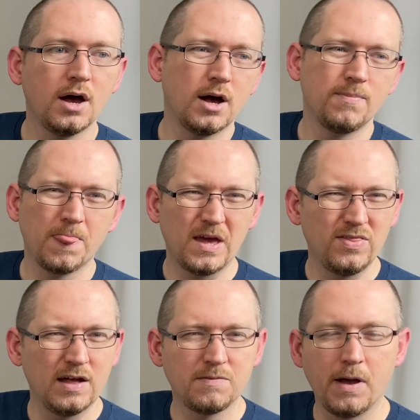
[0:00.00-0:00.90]
um,
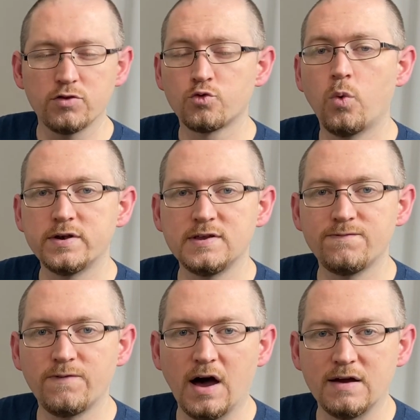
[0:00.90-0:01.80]
and that's about
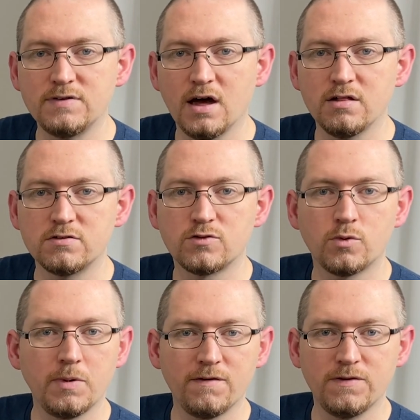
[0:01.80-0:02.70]
$25, so we're
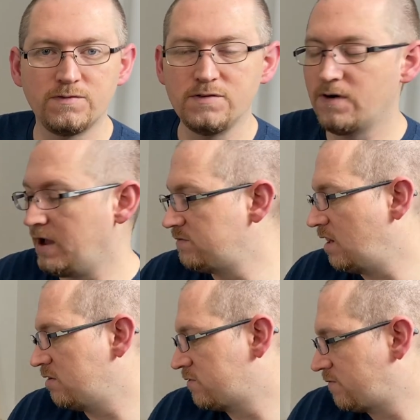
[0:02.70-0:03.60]
about
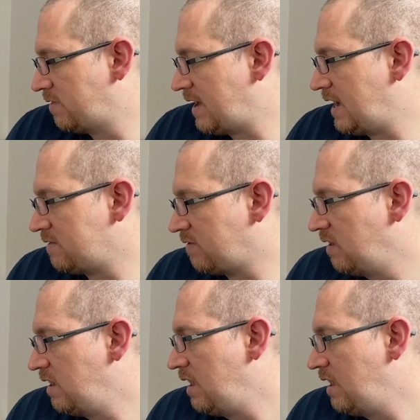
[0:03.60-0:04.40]
$55 for that.